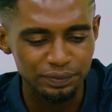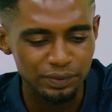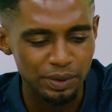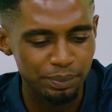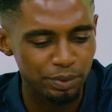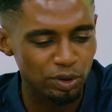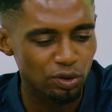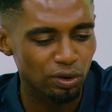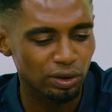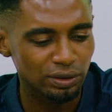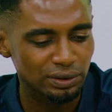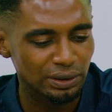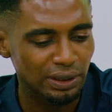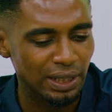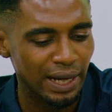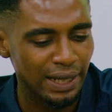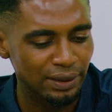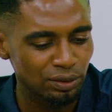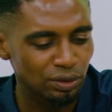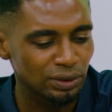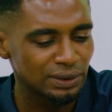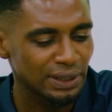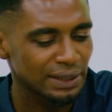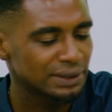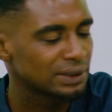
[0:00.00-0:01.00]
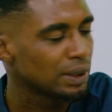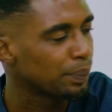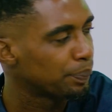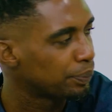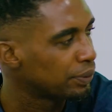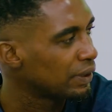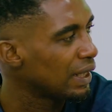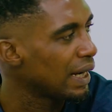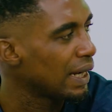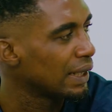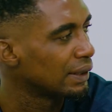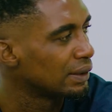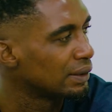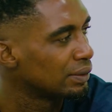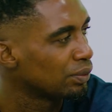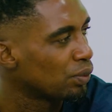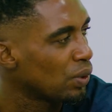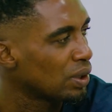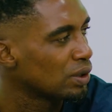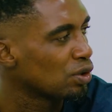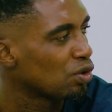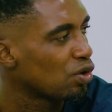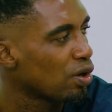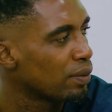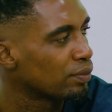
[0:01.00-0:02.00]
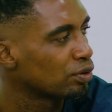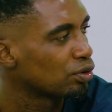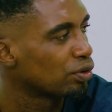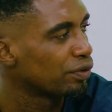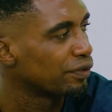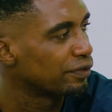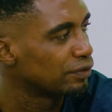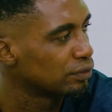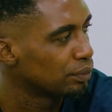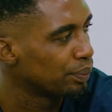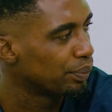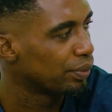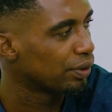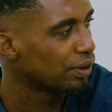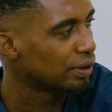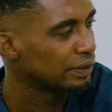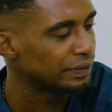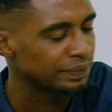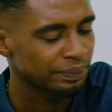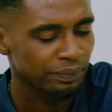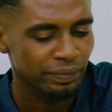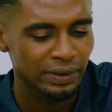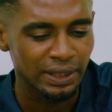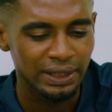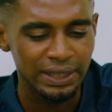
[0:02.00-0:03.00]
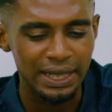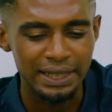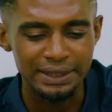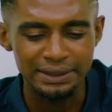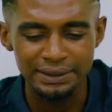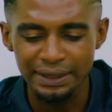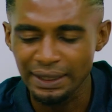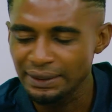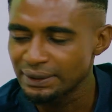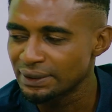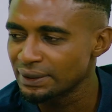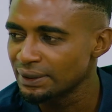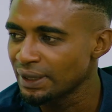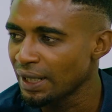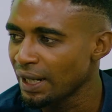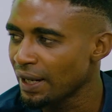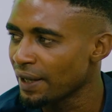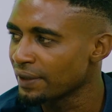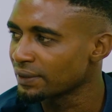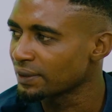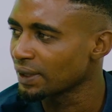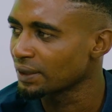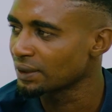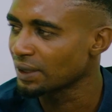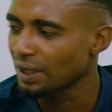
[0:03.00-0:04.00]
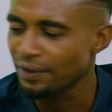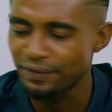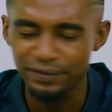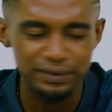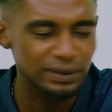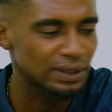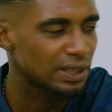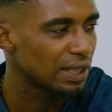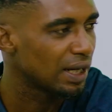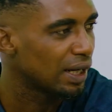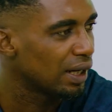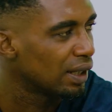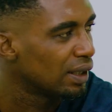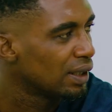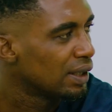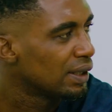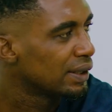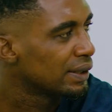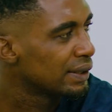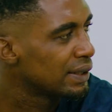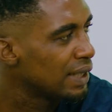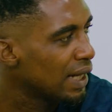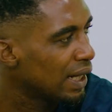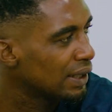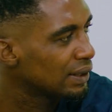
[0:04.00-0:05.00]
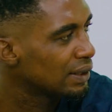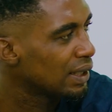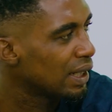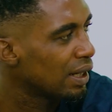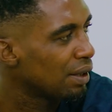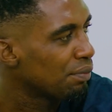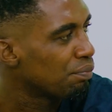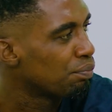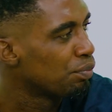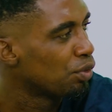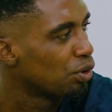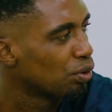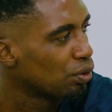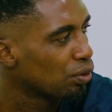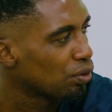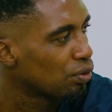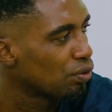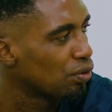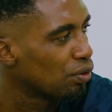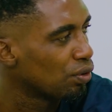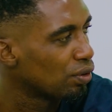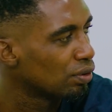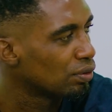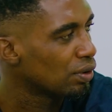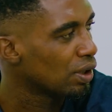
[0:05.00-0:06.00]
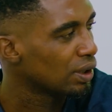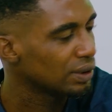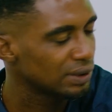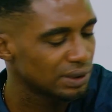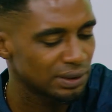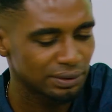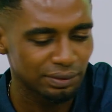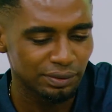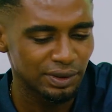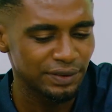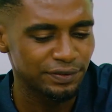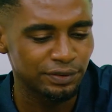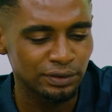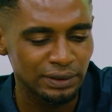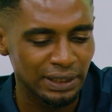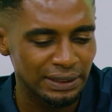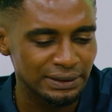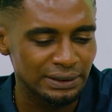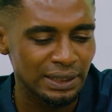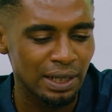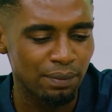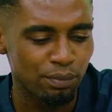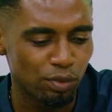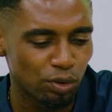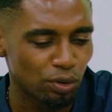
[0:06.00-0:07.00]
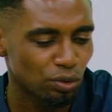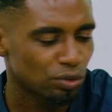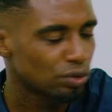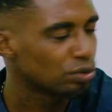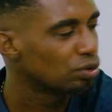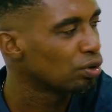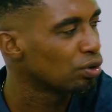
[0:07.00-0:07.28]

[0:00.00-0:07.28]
Because I know there's a pride when it comes to football, like Nigeria and South Africa, Ghana, Morocco, all this, even Nigeria, Morocco,